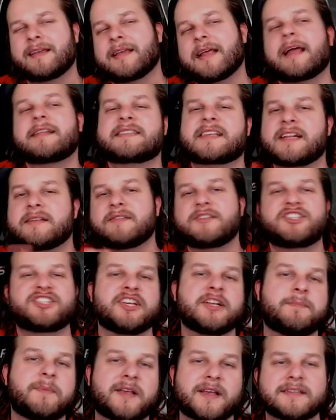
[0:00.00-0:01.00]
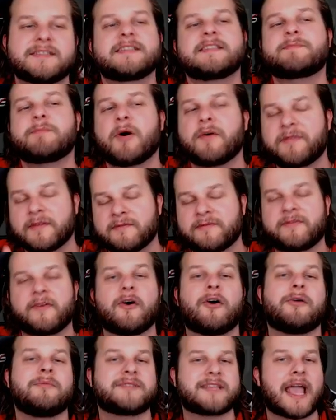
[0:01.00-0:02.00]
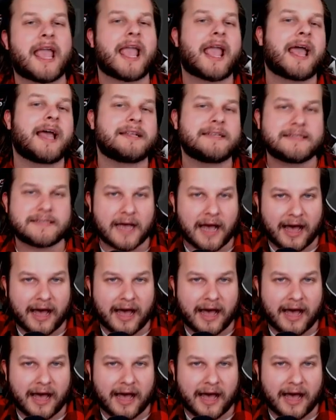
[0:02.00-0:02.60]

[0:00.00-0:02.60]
that's kind of a cheat because he's both in films and